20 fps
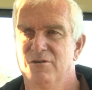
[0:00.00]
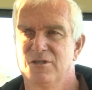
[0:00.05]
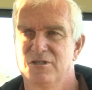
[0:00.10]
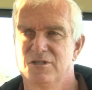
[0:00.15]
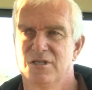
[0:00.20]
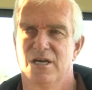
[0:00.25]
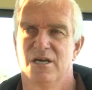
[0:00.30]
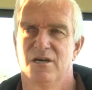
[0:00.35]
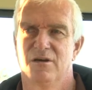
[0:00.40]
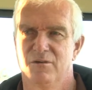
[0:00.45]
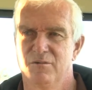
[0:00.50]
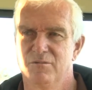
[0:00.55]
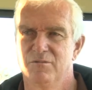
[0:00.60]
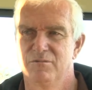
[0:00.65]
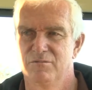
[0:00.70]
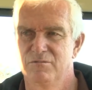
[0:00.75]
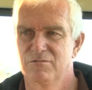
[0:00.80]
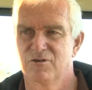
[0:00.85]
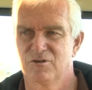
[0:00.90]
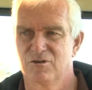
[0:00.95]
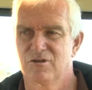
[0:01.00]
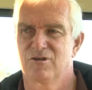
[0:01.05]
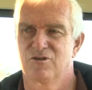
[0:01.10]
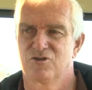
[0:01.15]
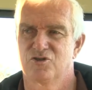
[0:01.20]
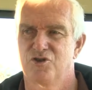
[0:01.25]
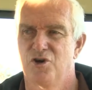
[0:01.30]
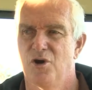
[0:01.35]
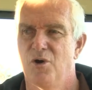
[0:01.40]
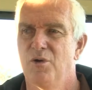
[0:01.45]
He's now
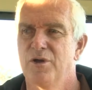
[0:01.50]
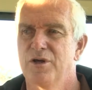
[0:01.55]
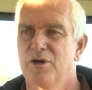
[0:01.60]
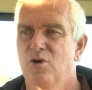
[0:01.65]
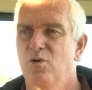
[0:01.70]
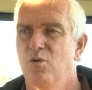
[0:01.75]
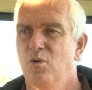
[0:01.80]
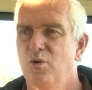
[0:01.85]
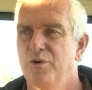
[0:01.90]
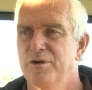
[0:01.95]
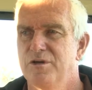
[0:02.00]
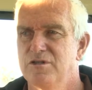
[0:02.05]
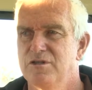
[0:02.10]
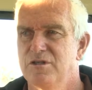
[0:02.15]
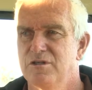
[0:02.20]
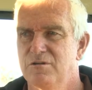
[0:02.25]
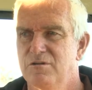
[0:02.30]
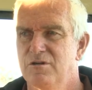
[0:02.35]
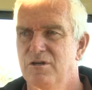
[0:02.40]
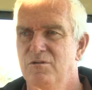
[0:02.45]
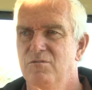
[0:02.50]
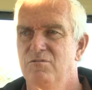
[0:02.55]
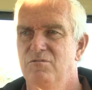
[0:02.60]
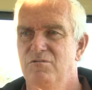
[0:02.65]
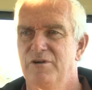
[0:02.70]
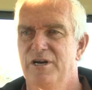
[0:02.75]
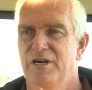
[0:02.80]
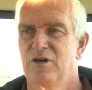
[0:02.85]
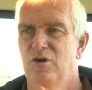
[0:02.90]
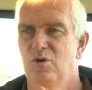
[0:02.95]
controlling quarters
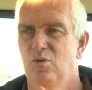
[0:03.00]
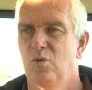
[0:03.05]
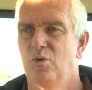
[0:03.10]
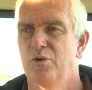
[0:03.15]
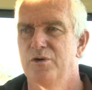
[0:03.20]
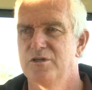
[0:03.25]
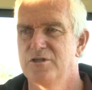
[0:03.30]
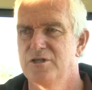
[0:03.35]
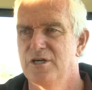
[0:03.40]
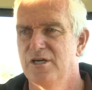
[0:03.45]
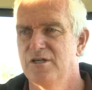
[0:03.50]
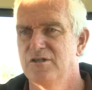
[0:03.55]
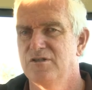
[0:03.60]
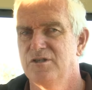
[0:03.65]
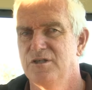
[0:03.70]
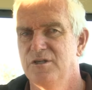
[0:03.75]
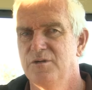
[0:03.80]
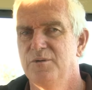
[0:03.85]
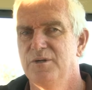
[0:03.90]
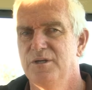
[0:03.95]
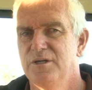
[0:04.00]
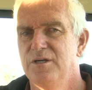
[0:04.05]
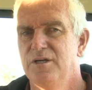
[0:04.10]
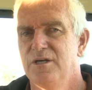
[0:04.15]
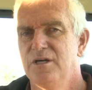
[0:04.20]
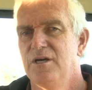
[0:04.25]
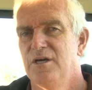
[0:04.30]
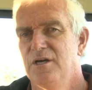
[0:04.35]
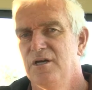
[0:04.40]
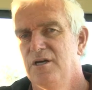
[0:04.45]
and running quarters out, so
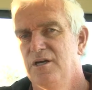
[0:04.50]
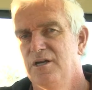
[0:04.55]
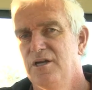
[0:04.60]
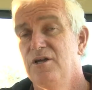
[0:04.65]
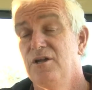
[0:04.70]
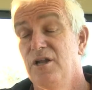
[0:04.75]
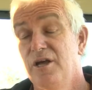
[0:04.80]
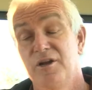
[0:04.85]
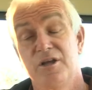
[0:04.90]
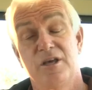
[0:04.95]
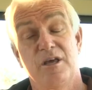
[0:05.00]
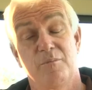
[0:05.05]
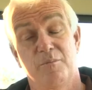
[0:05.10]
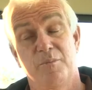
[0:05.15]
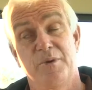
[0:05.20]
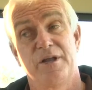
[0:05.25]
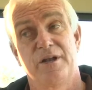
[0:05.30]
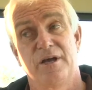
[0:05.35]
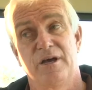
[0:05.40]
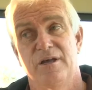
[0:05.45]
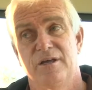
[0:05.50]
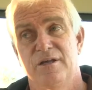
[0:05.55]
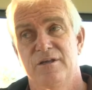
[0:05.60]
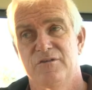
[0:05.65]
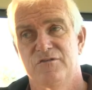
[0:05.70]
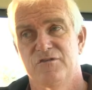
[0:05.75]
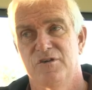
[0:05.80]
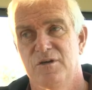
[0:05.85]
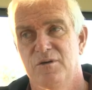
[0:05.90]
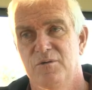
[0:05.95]
and he'll only get better,
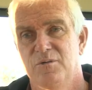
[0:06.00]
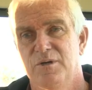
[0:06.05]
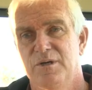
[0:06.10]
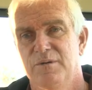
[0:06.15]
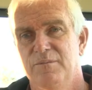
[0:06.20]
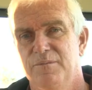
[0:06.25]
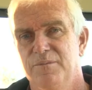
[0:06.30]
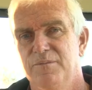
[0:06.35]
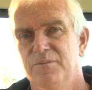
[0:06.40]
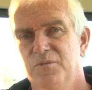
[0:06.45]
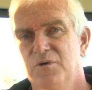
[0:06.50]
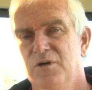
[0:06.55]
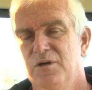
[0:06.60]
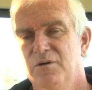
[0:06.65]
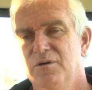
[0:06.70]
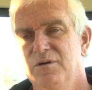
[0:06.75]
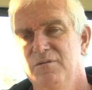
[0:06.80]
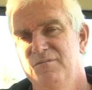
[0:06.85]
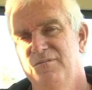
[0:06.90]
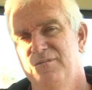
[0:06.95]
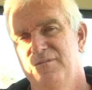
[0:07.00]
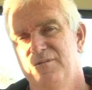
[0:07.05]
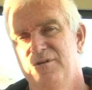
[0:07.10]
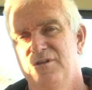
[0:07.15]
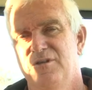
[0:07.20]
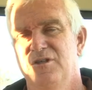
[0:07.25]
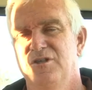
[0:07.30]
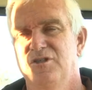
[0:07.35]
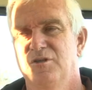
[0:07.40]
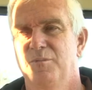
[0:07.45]
so
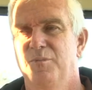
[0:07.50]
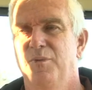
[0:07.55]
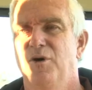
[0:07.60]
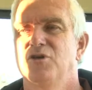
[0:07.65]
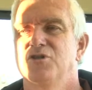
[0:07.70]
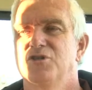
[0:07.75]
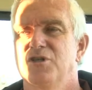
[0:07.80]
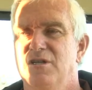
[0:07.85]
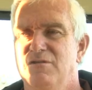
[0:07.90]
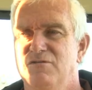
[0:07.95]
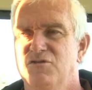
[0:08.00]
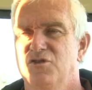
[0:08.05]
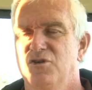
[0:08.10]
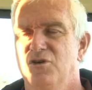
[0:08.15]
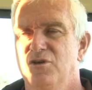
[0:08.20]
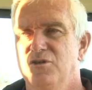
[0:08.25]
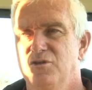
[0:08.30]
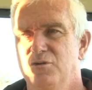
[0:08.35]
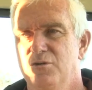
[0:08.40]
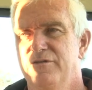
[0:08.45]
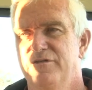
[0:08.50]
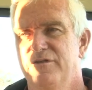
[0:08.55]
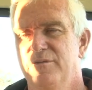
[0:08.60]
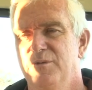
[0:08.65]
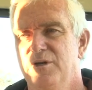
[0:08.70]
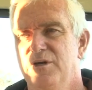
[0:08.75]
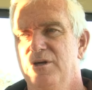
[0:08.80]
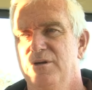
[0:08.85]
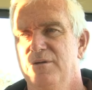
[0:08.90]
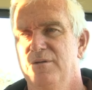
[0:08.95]
there's a positive side to it
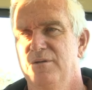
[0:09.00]
from there.